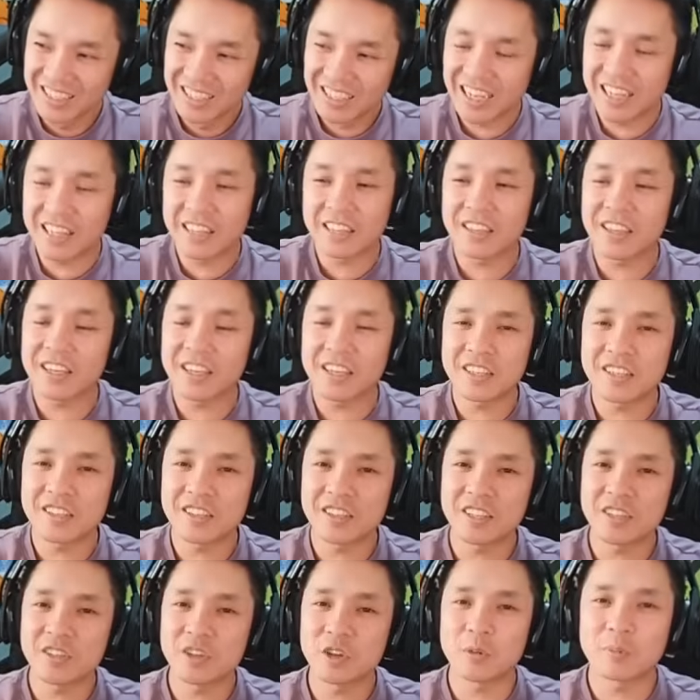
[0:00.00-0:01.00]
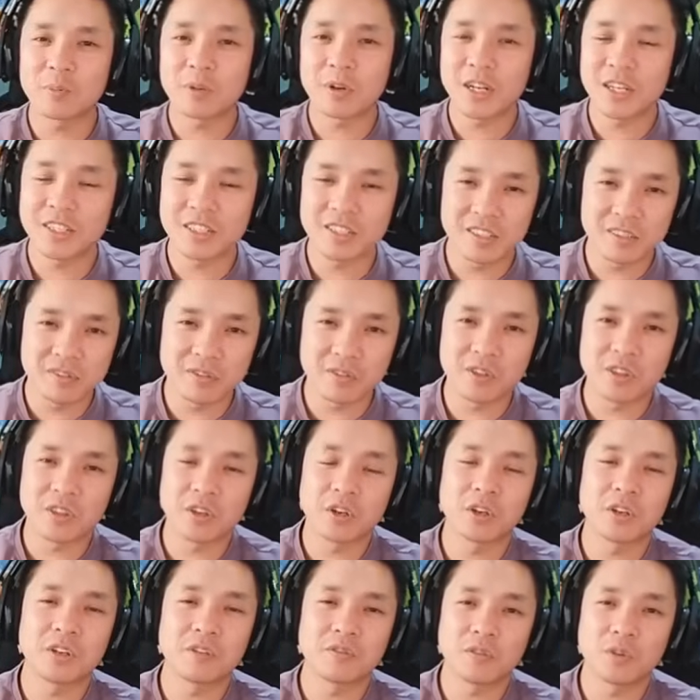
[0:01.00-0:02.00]
And the thing is, there's no prizes for
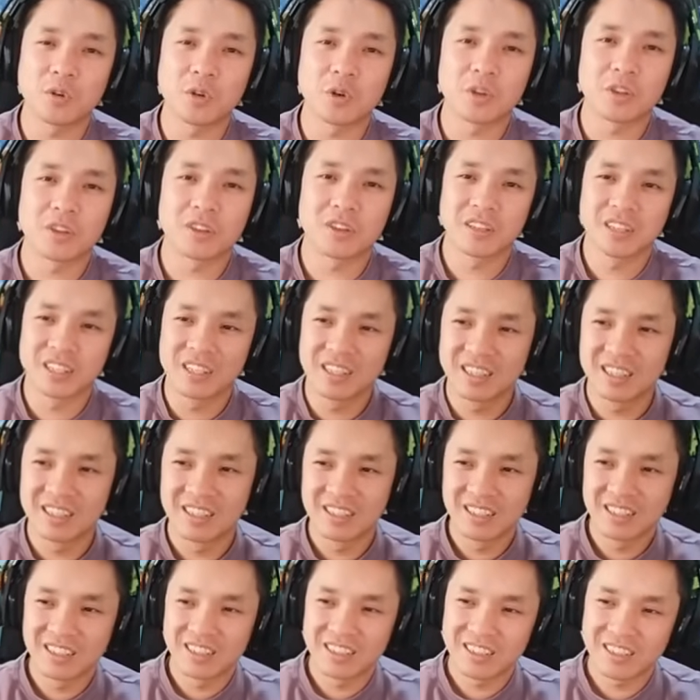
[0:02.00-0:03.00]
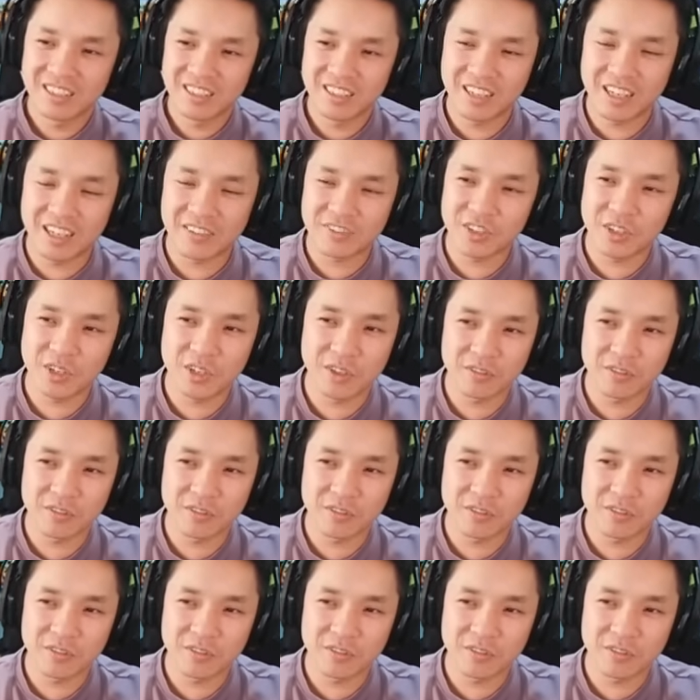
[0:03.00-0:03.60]
third and fourth. You have to go